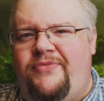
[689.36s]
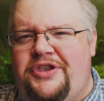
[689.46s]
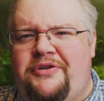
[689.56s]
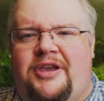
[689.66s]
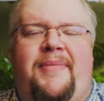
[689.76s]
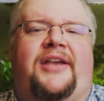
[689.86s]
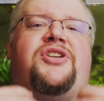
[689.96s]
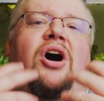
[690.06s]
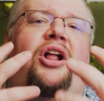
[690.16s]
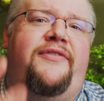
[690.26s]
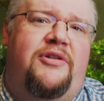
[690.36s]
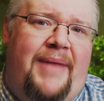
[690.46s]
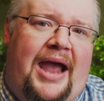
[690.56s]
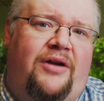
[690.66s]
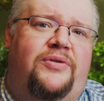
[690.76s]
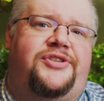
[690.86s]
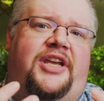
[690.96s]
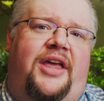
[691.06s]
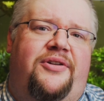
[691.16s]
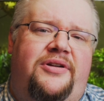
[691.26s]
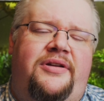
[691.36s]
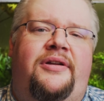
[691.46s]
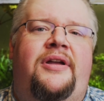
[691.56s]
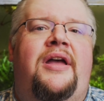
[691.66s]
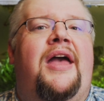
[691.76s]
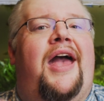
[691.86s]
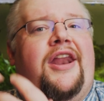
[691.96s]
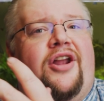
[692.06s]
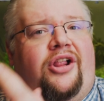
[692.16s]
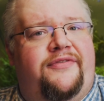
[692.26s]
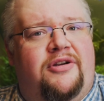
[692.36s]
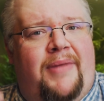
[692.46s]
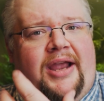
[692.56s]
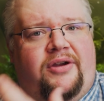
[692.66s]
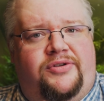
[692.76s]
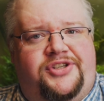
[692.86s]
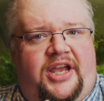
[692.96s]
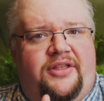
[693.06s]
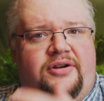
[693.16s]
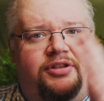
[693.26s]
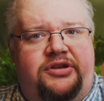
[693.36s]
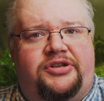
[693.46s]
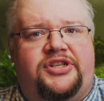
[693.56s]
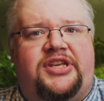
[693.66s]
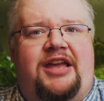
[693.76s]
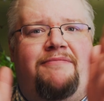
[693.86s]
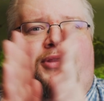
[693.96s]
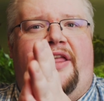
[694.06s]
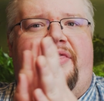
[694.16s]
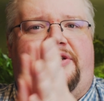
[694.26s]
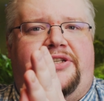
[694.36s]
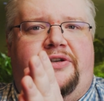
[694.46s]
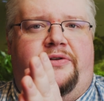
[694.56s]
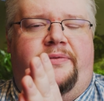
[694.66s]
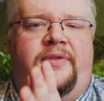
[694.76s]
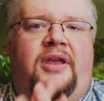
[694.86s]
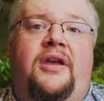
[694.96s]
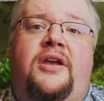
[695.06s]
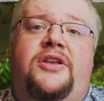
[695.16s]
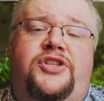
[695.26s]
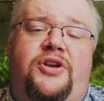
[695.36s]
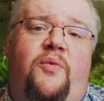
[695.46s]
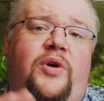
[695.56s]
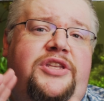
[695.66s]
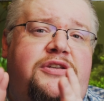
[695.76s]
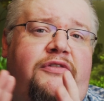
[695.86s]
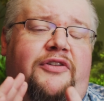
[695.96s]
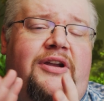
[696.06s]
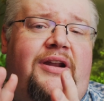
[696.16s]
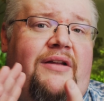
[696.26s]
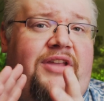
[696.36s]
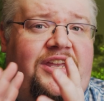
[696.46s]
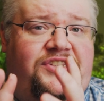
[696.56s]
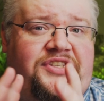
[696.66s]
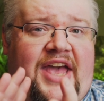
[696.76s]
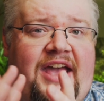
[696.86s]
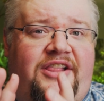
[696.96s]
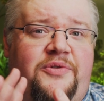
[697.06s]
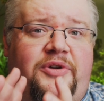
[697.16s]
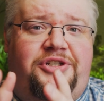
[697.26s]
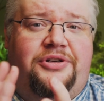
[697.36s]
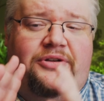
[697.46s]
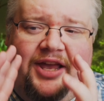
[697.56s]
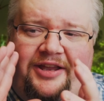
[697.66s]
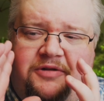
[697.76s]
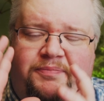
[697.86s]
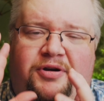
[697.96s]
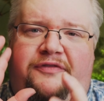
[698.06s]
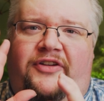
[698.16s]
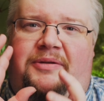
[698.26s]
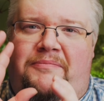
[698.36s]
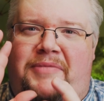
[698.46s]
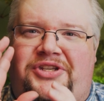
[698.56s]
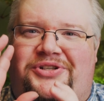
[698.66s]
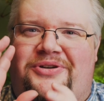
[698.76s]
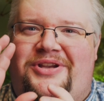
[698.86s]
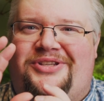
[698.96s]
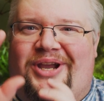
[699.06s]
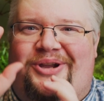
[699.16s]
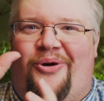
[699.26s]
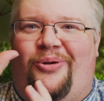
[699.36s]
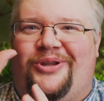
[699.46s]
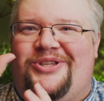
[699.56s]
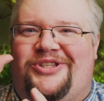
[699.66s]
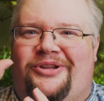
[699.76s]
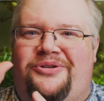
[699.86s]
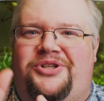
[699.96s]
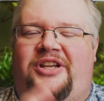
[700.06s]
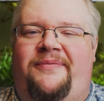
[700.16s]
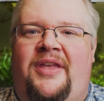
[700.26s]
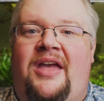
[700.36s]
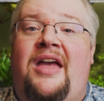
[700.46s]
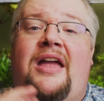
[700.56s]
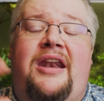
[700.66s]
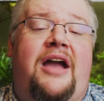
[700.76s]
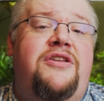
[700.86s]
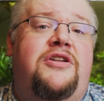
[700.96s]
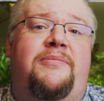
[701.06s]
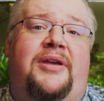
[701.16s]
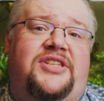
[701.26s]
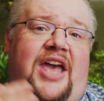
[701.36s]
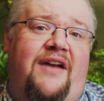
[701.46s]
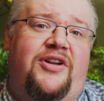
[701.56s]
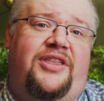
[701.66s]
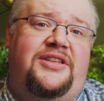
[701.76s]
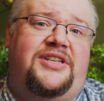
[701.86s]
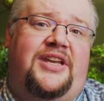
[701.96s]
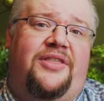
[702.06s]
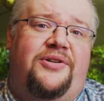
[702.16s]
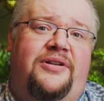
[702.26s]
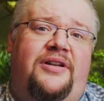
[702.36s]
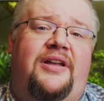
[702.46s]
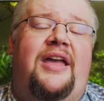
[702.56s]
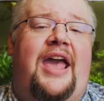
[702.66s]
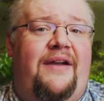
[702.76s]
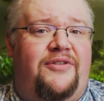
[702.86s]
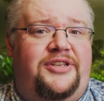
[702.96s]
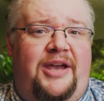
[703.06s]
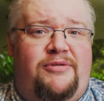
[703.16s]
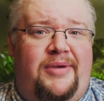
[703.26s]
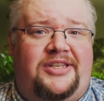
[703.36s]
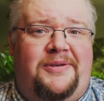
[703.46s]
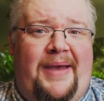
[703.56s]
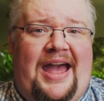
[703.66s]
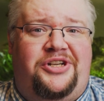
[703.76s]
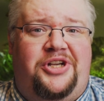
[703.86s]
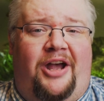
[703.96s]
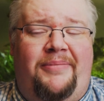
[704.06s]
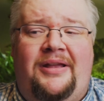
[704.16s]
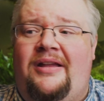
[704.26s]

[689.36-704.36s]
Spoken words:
you can mix all of your macros together and all of your micros together. You just can't blend the two. So once you've figured out exactly what your perfect mixture is, that golden solution, now you can mix everything together every time you mix a batch up.